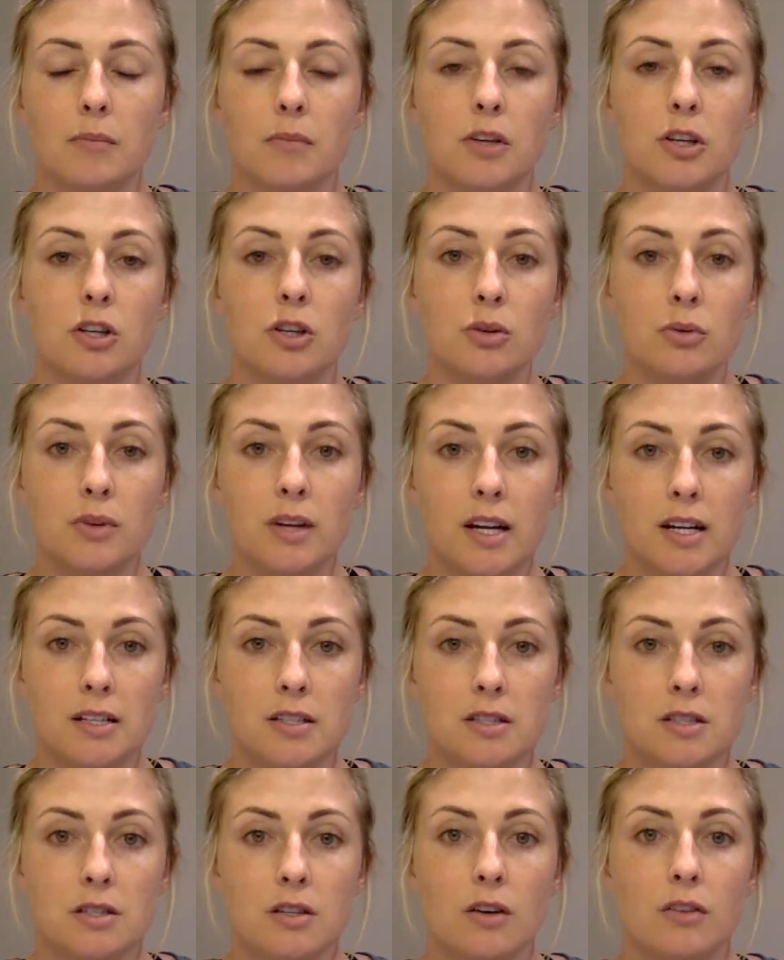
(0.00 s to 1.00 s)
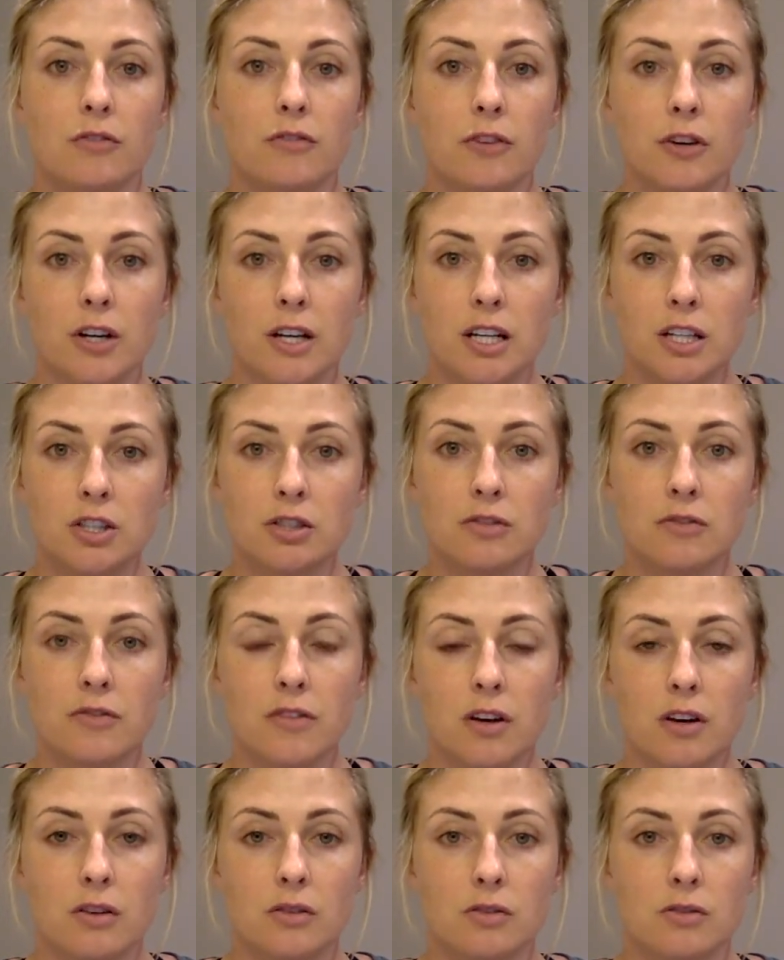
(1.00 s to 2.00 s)
units for each of
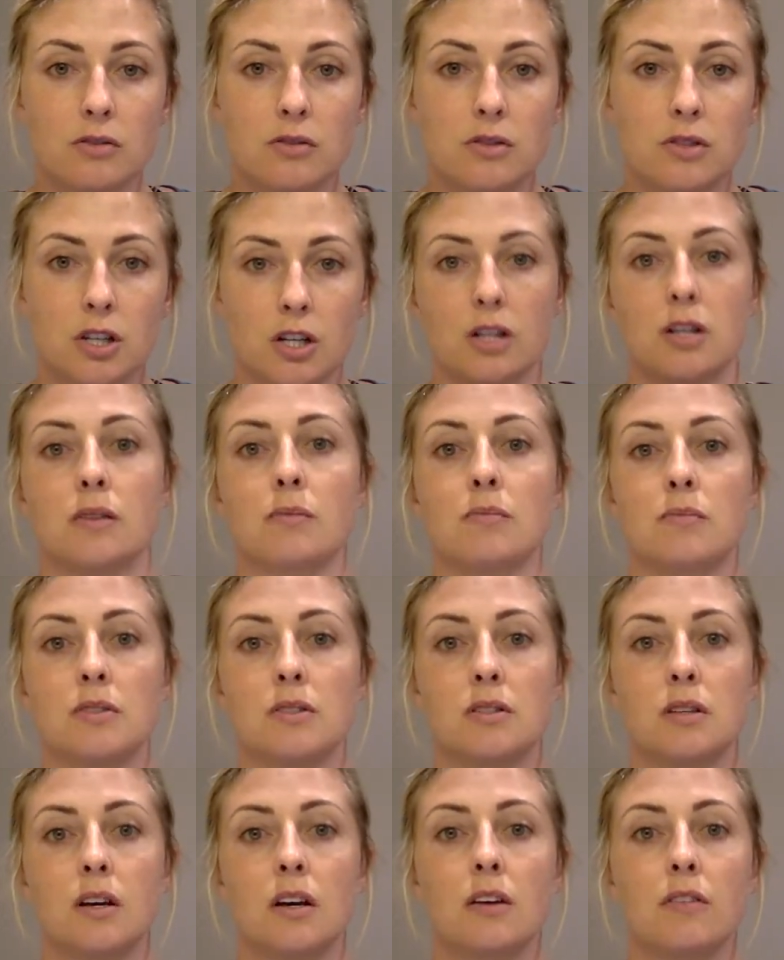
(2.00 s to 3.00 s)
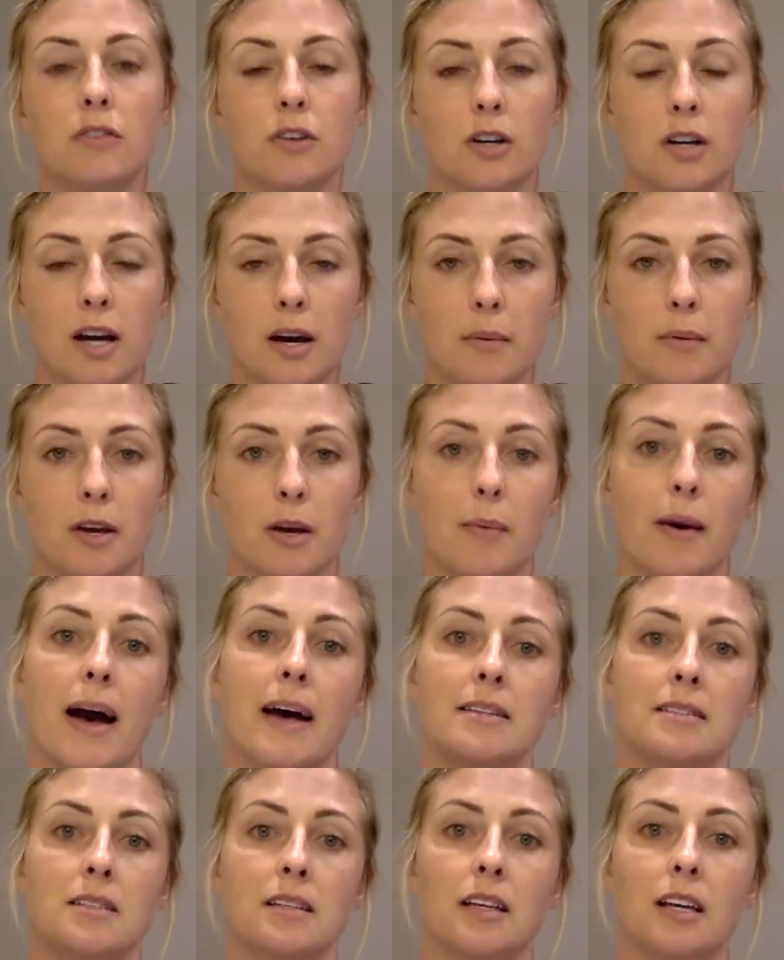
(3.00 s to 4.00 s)
those terms for
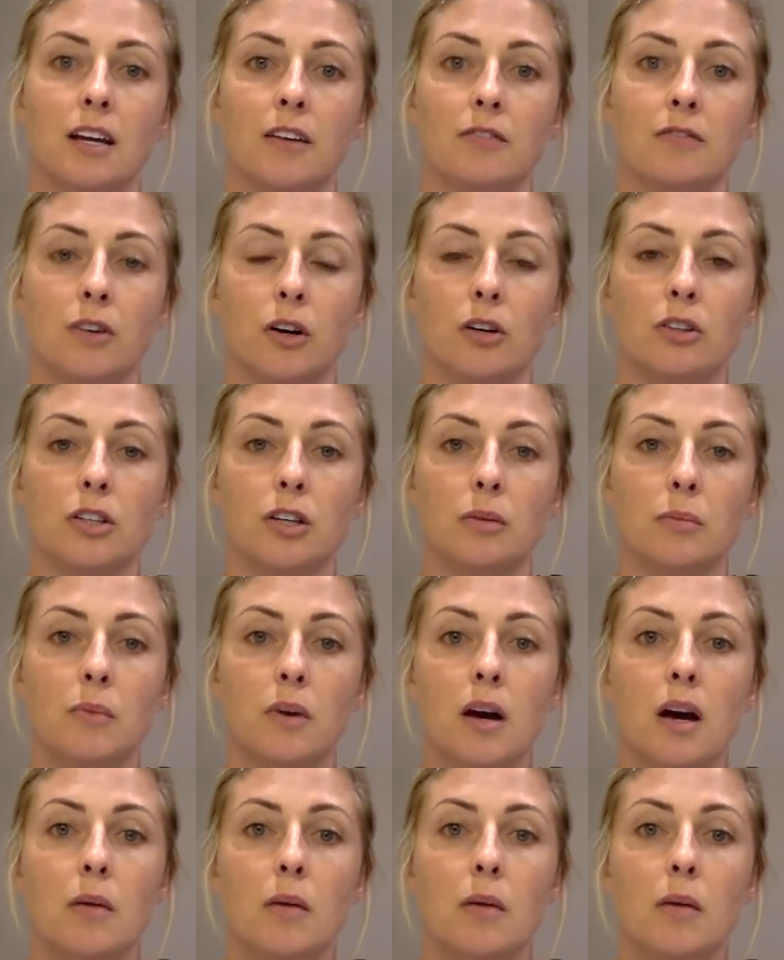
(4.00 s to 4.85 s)
capacity and volume.